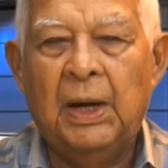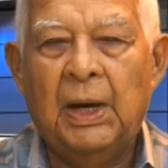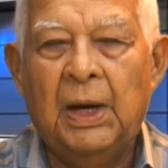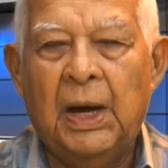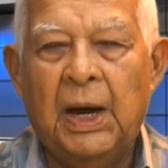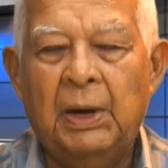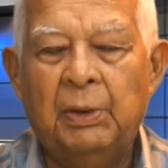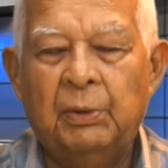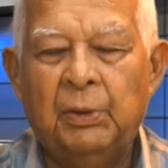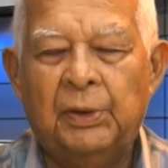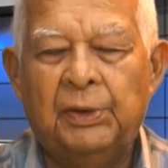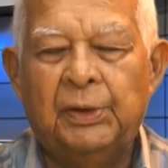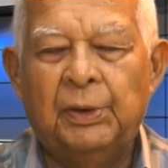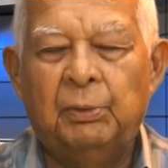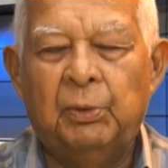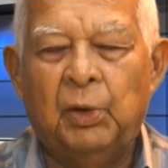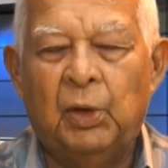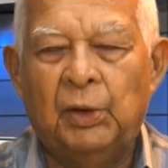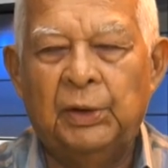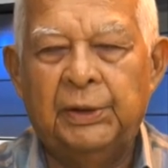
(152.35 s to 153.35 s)
I was
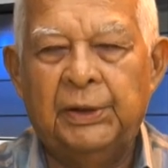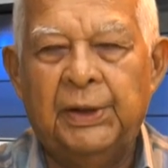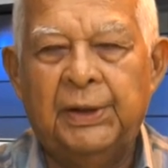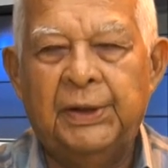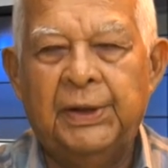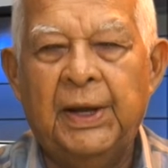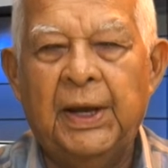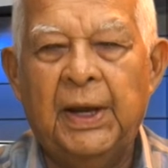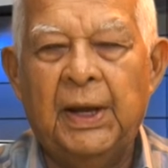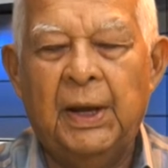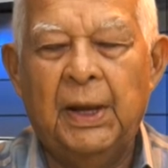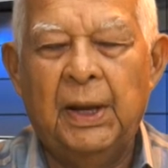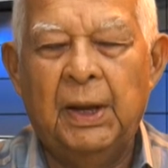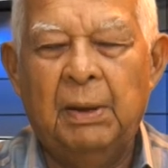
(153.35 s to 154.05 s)
awarded the